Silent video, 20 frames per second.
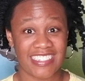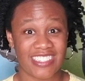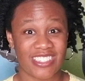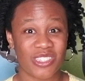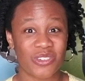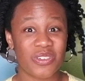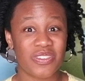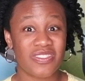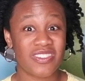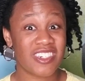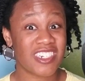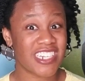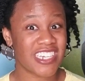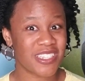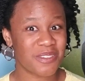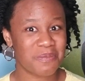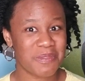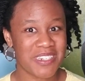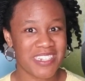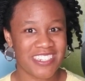So we've
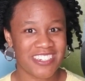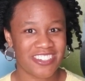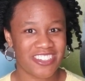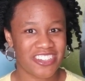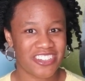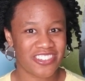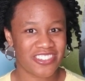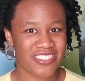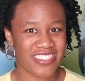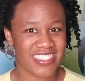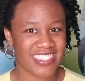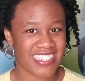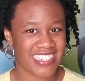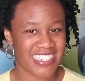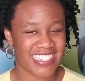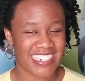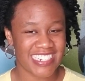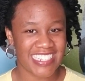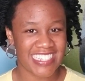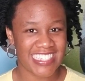just been introduced to
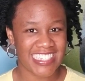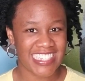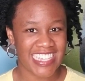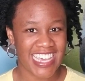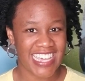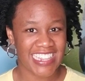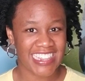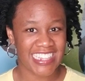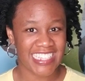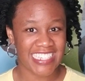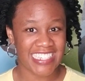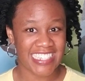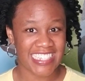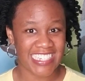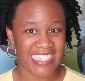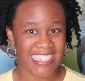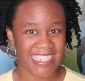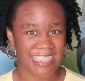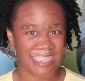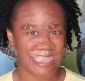Denise and
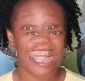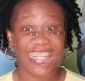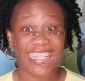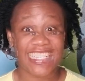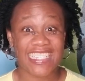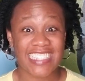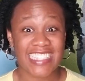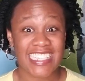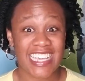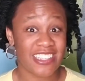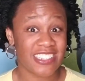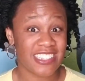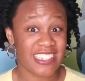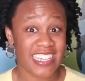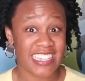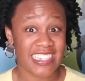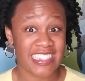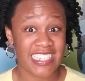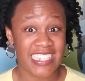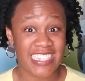Lizzie. Sounds
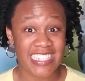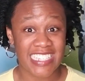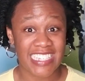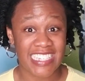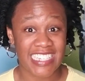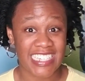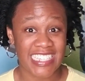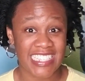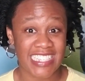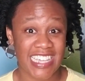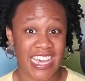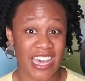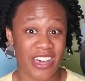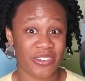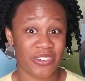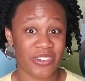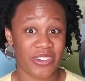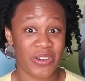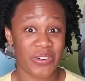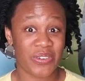like Lizzie is
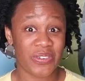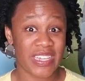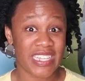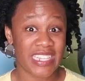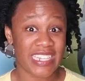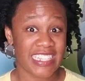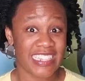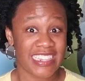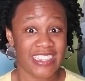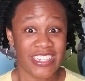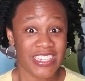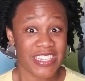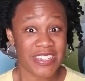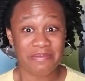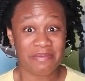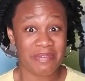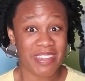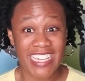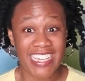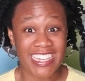outgoing. Look
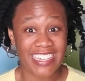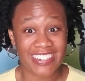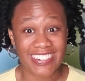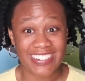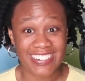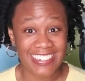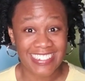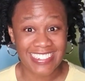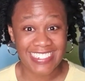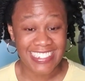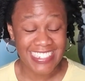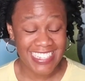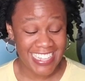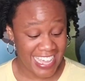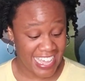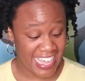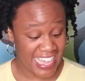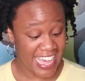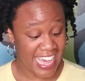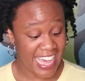at me, girl.
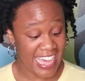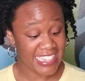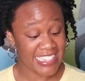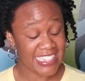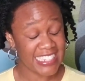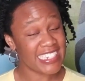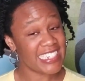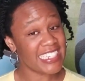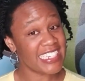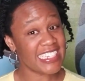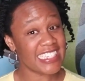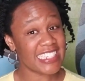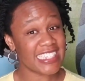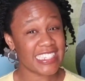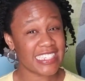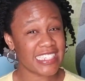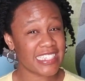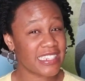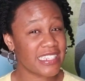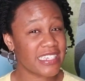And Denise
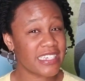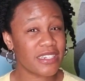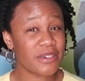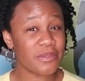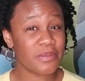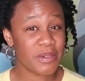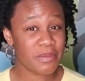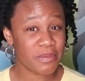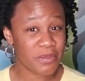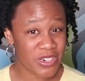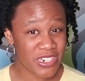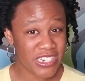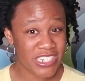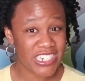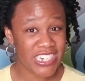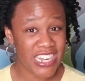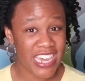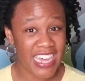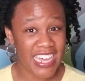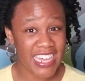is a little bit more
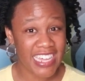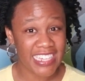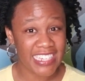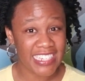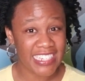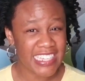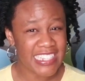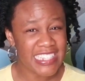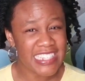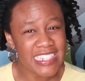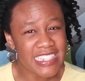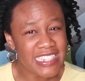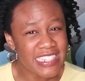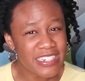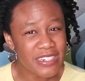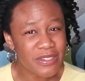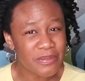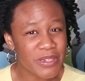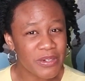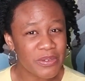shy, gets a
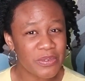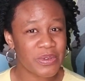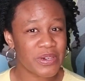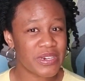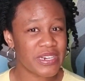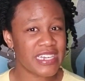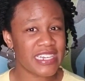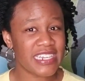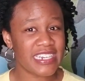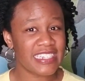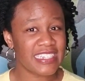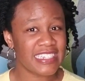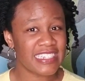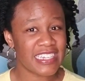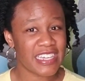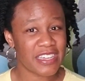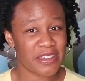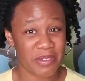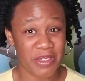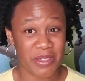little bit worried
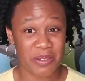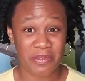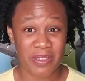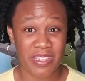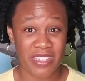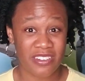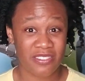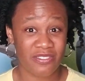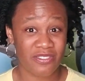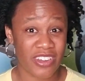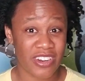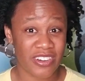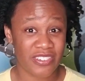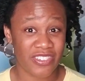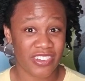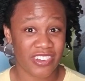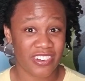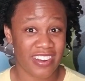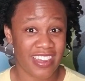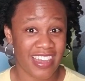about being in front
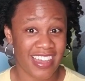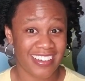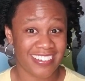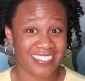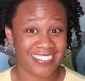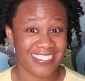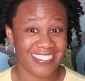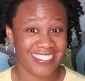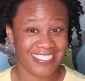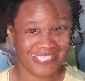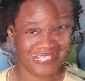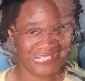of a crowd.